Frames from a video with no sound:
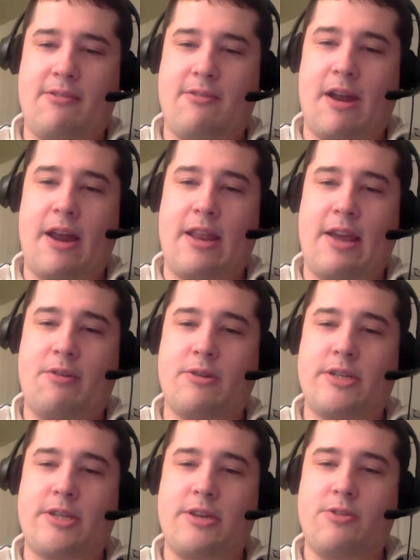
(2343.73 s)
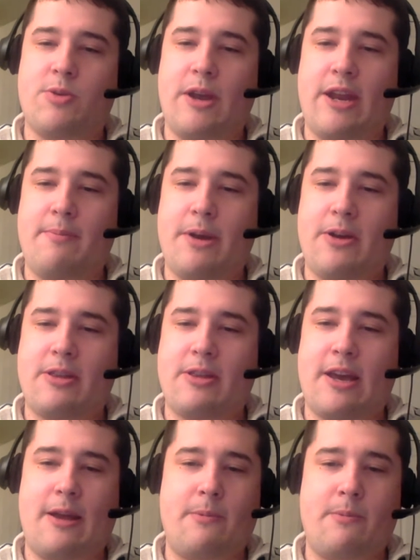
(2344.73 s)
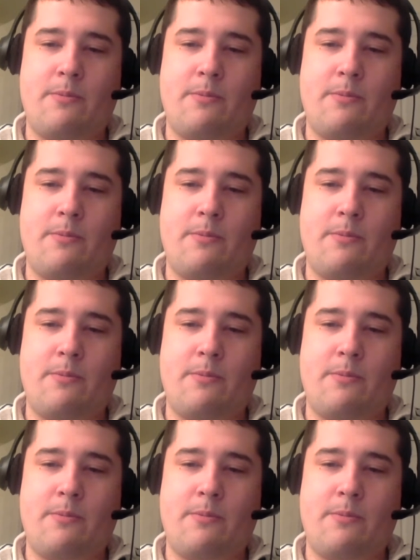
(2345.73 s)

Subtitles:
right? That was you tweeting about that?